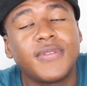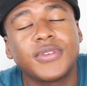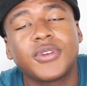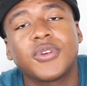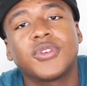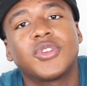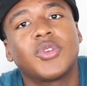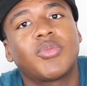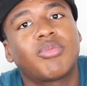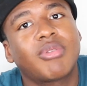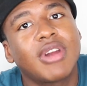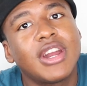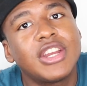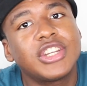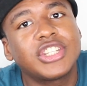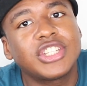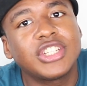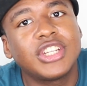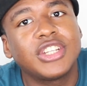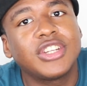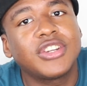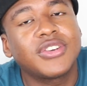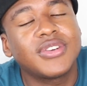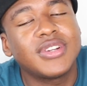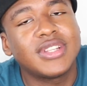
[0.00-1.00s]
and your depression
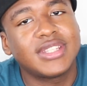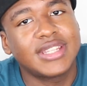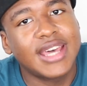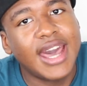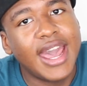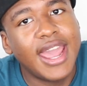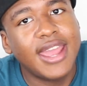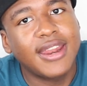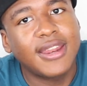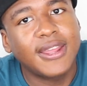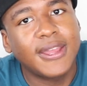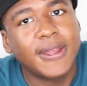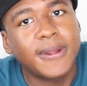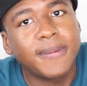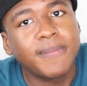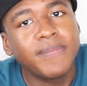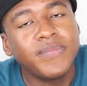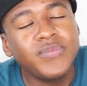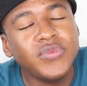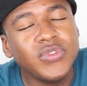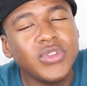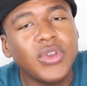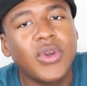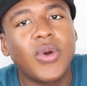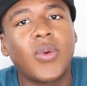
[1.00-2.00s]
and your anxiety,
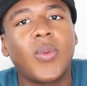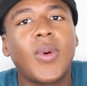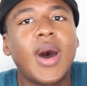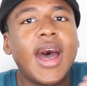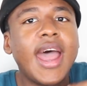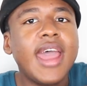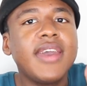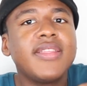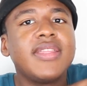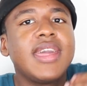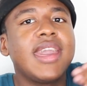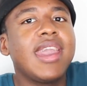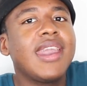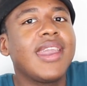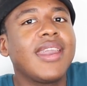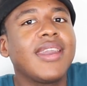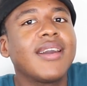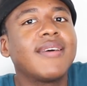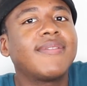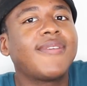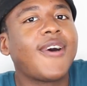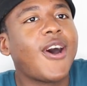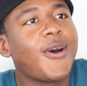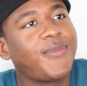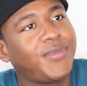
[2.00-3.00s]
why are they,
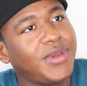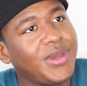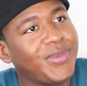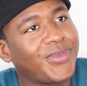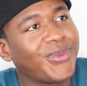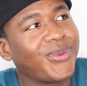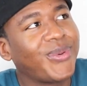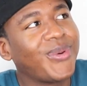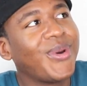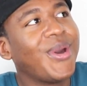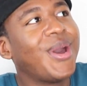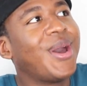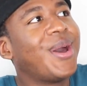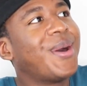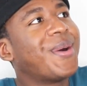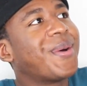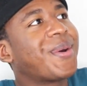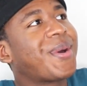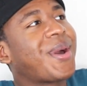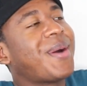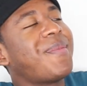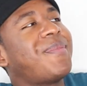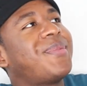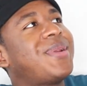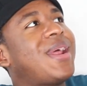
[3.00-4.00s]
of all people,
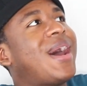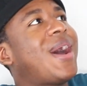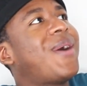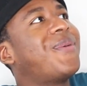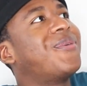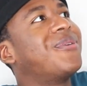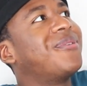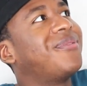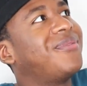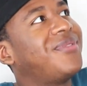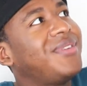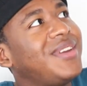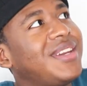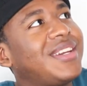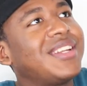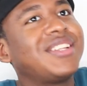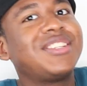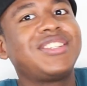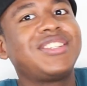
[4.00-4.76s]
coming out with vegan